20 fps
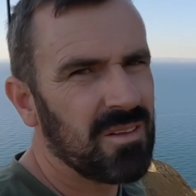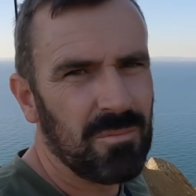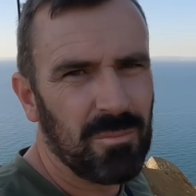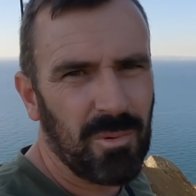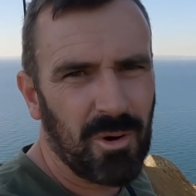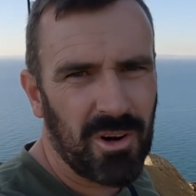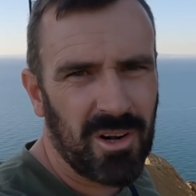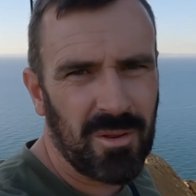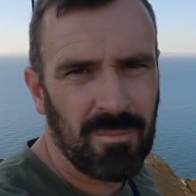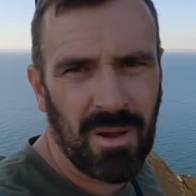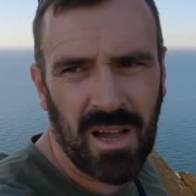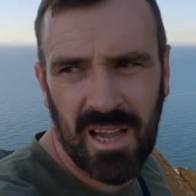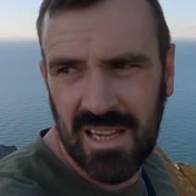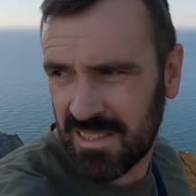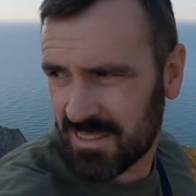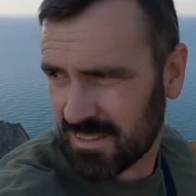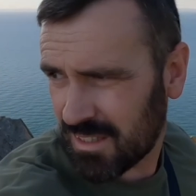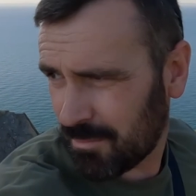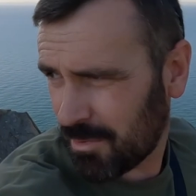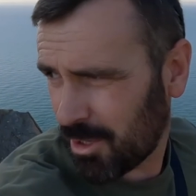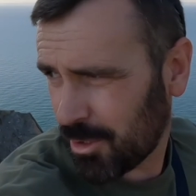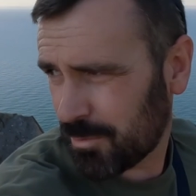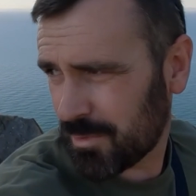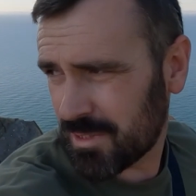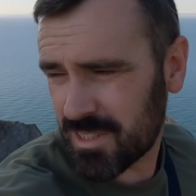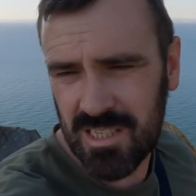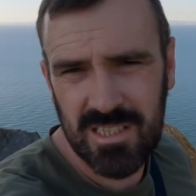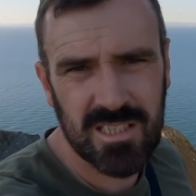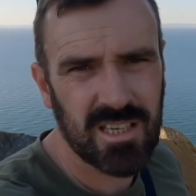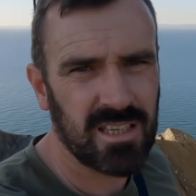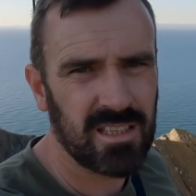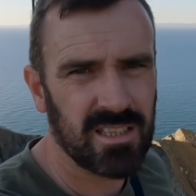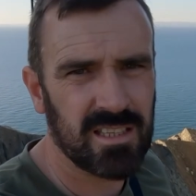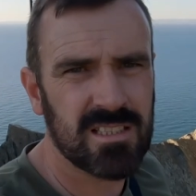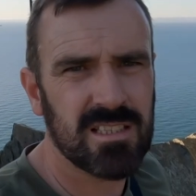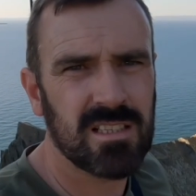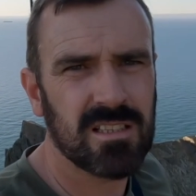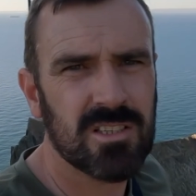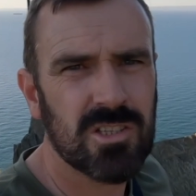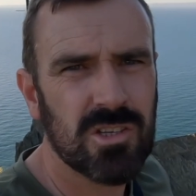Bearing in mind, I'm hoping to stay there
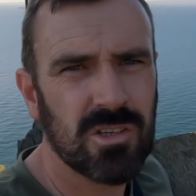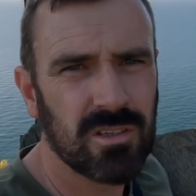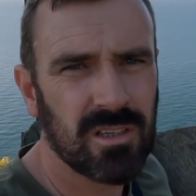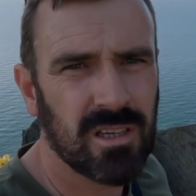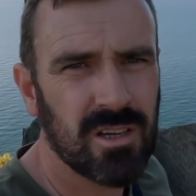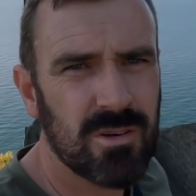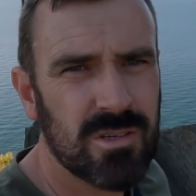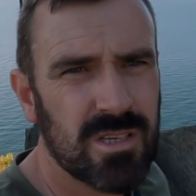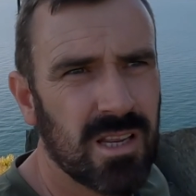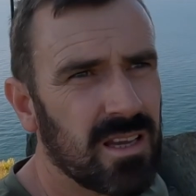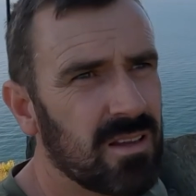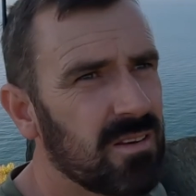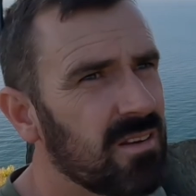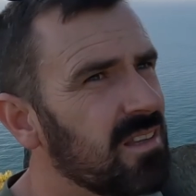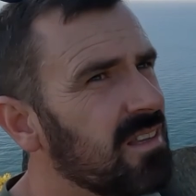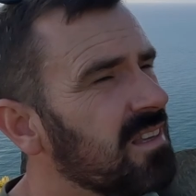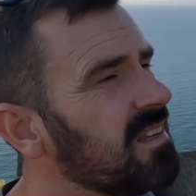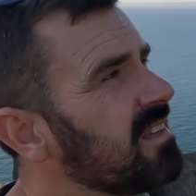till the sun goes down.